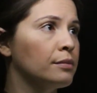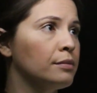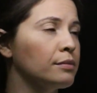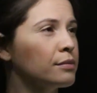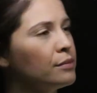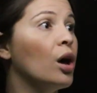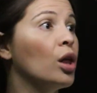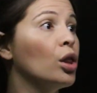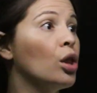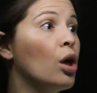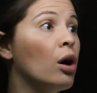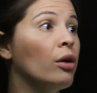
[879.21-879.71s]

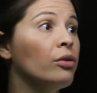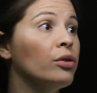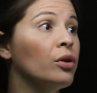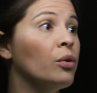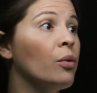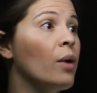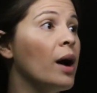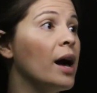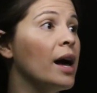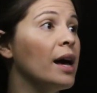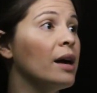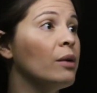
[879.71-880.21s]
Along the
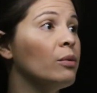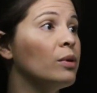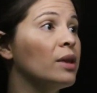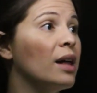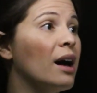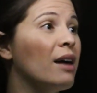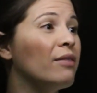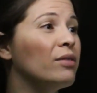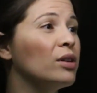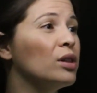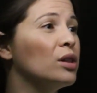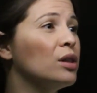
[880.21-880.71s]
way, we'll
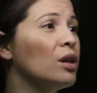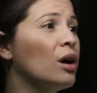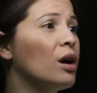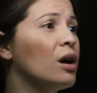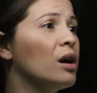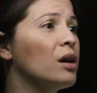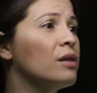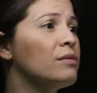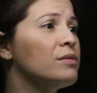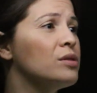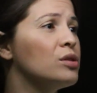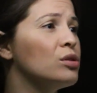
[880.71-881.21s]
have a
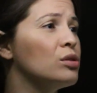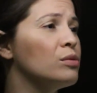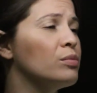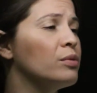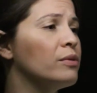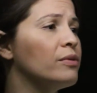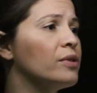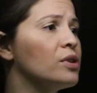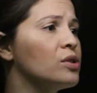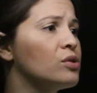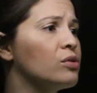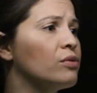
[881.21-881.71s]
lot of
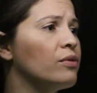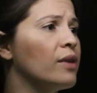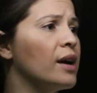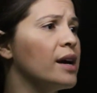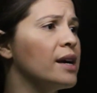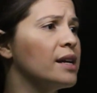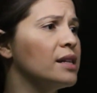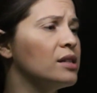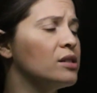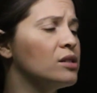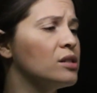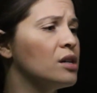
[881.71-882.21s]
superficial
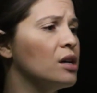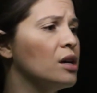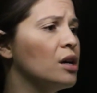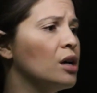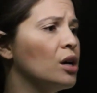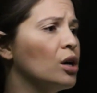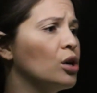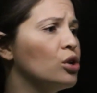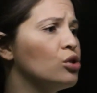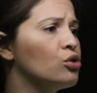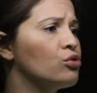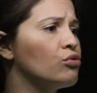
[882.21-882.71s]
veins
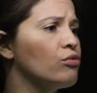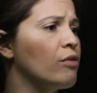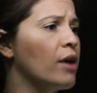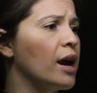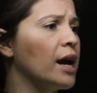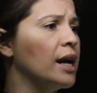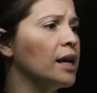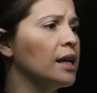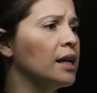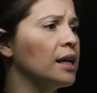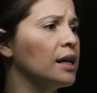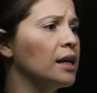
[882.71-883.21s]

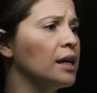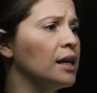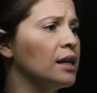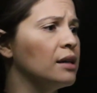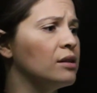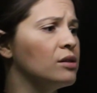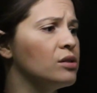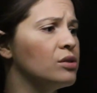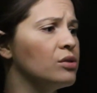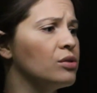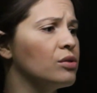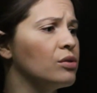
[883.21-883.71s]
draining
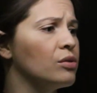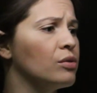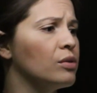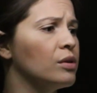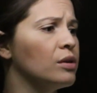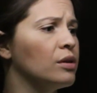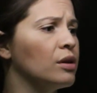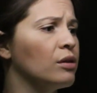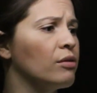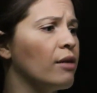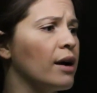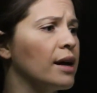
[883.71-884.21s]
into
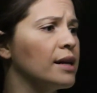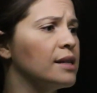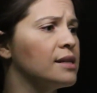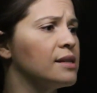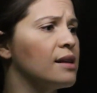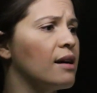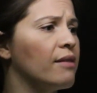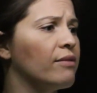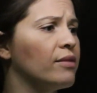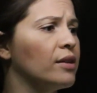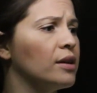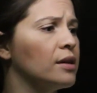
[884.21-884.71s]
the great
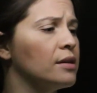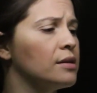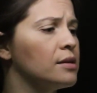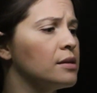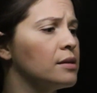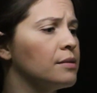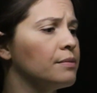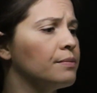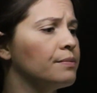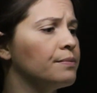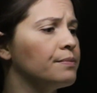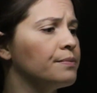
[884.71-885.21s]
saphenous.
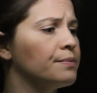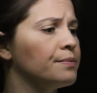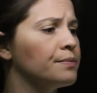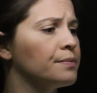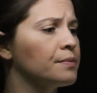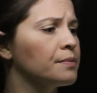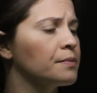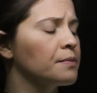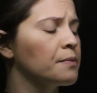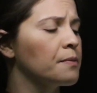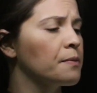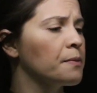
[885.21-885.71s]

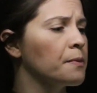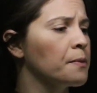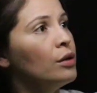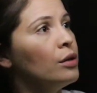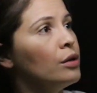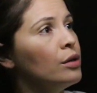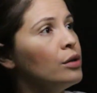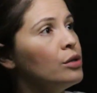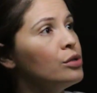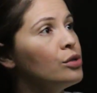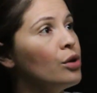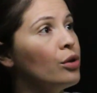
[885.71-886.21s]

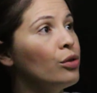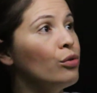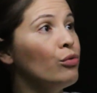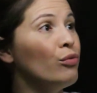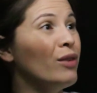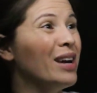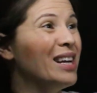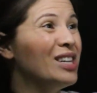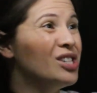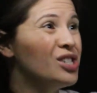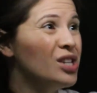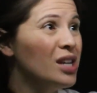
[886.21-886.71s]
So the
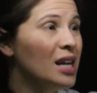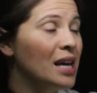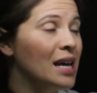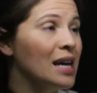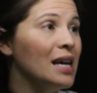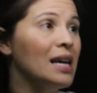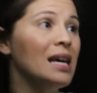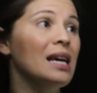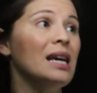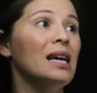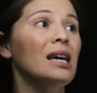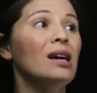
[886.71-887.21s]
region
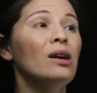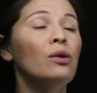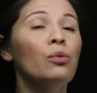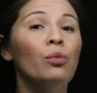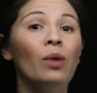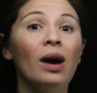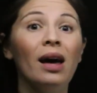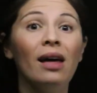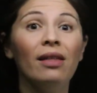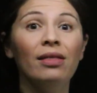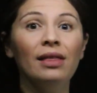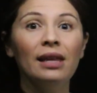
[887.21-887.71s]
here
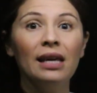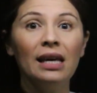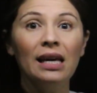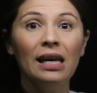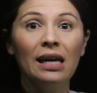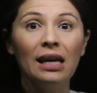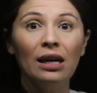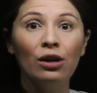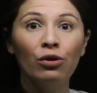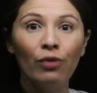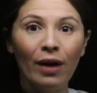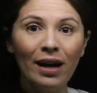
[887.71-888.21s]
where
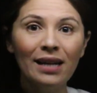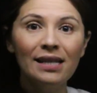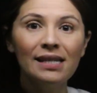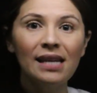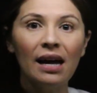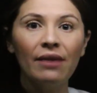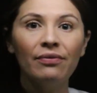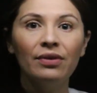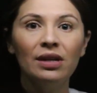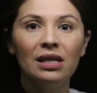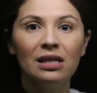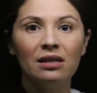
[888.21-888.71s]
the great
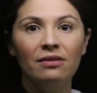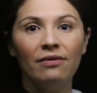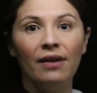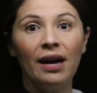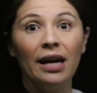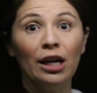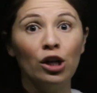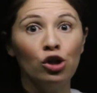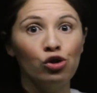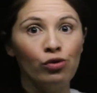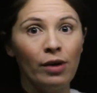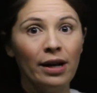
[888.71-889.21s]
saphenous
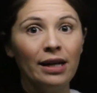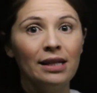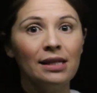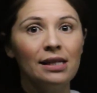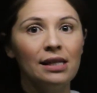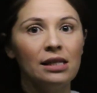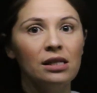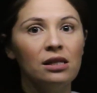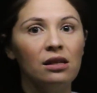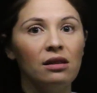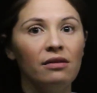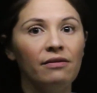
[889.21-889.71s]
vein drains
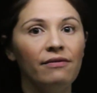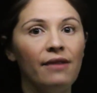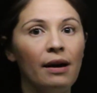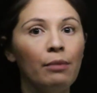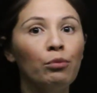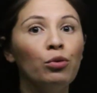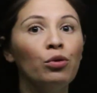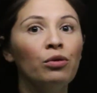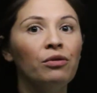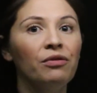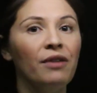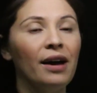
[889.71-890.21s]
into the
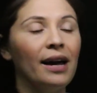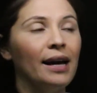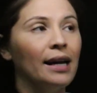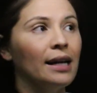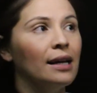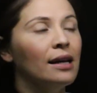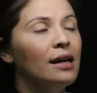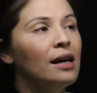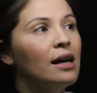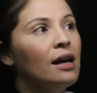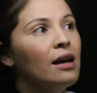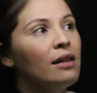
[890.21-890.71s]
femoral
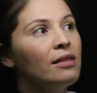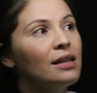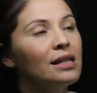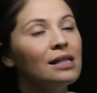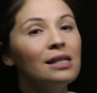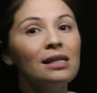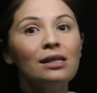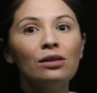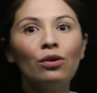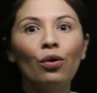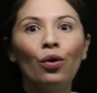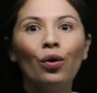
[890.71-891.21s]
vein, this
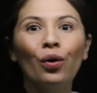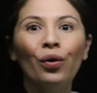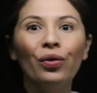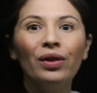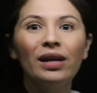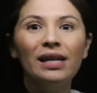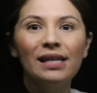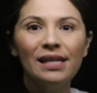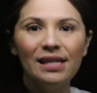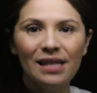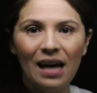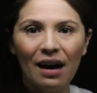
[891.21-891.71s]
is called the
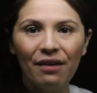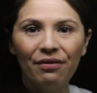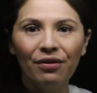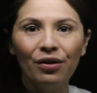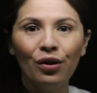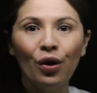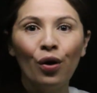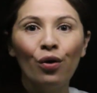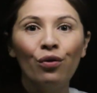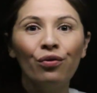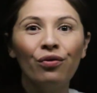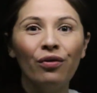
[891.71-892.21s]

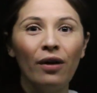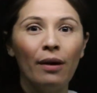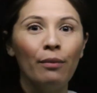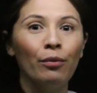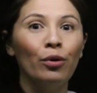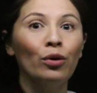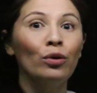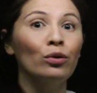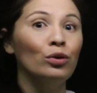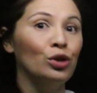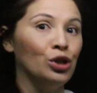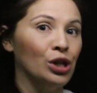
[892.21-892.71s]

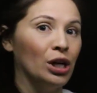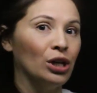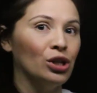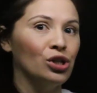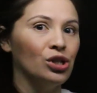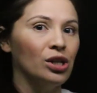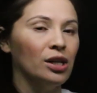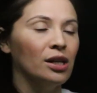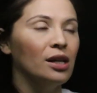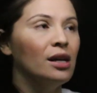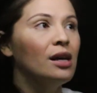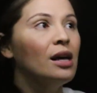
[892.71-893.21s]
sapheno-femoral
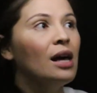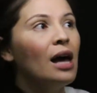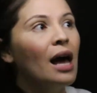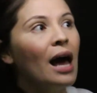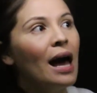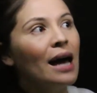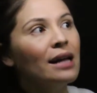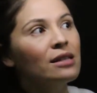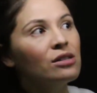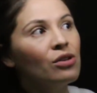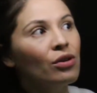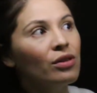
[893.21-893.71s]
junction.
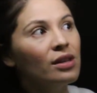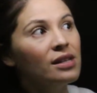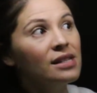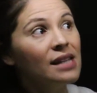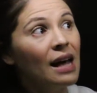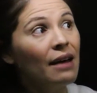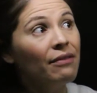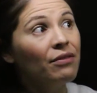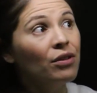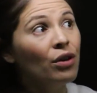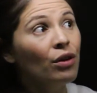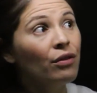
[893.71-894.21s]
And so the
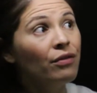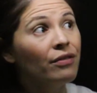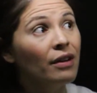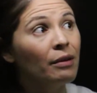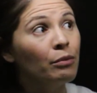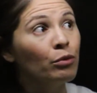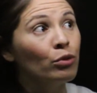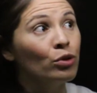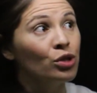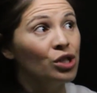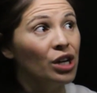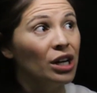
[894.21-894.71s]

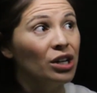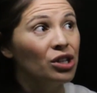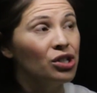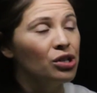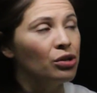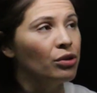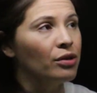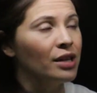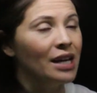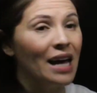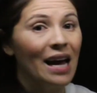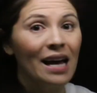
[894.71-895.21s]
sapheno-femoral junction,
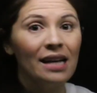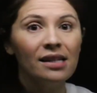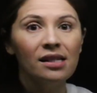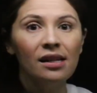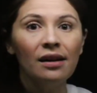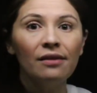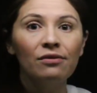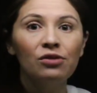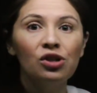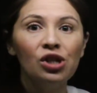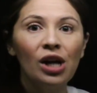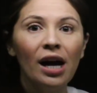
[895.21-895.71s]
or the
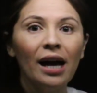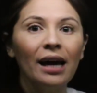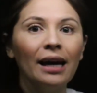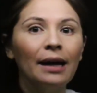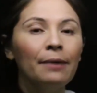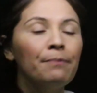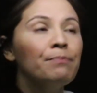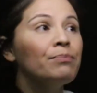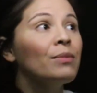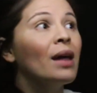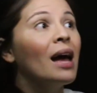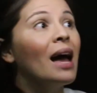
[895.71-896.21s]

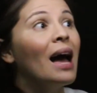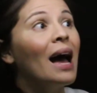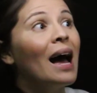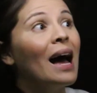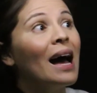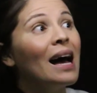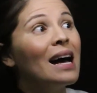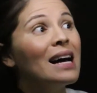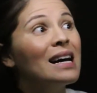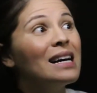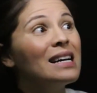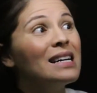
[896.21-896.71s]
SFJ,
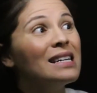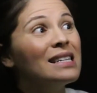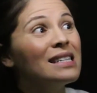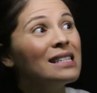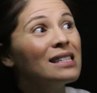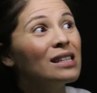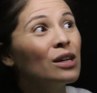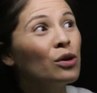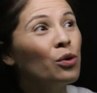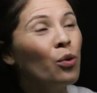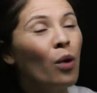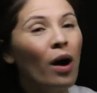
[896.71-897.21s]

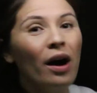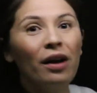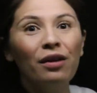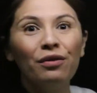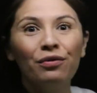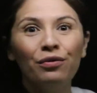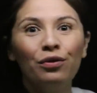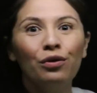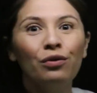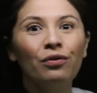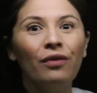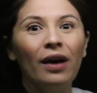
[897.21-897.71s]
has quite a
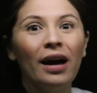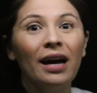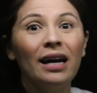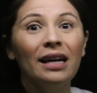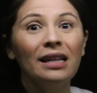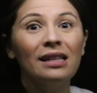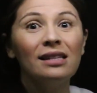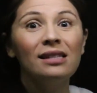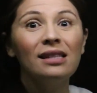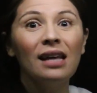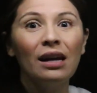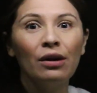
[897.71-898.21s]
few
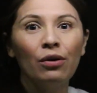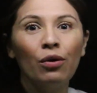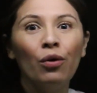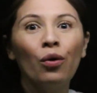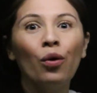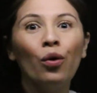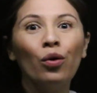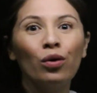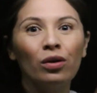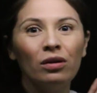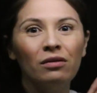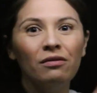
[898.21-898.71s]
veins that are
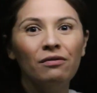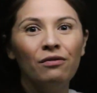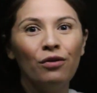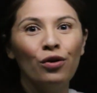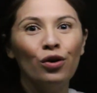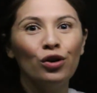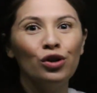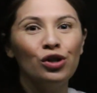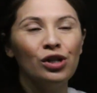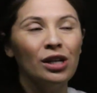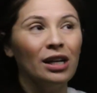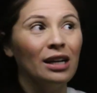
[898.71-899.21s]
all
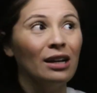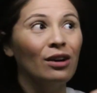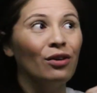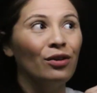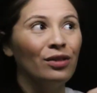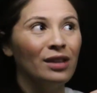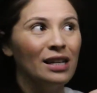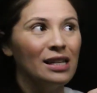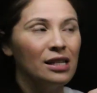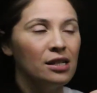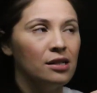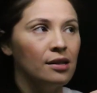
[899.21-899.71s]
converging on
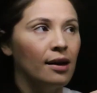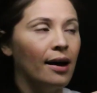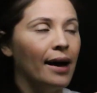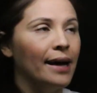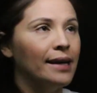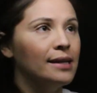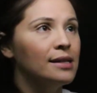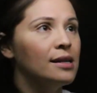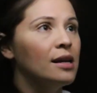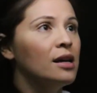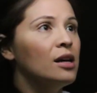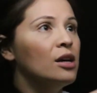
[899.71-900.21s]
this
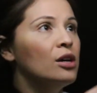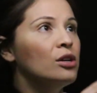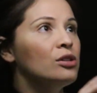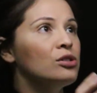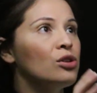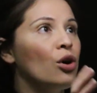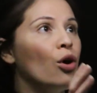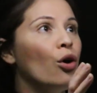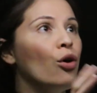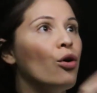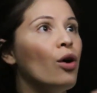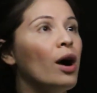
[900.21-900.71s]
site.
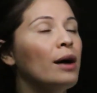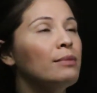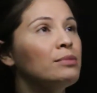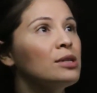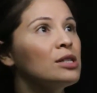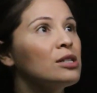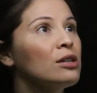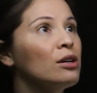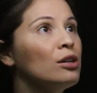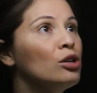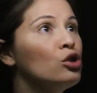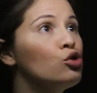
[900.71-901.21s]
So I'm
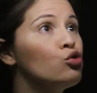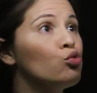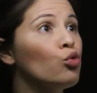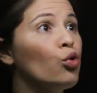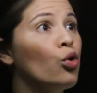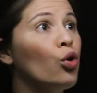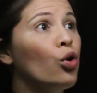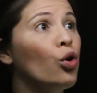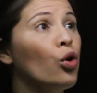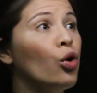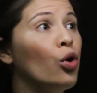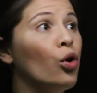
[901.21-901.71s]
just going to
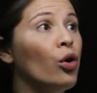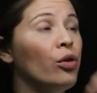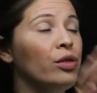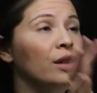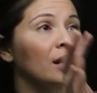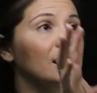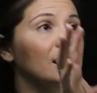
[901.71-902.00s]
draw the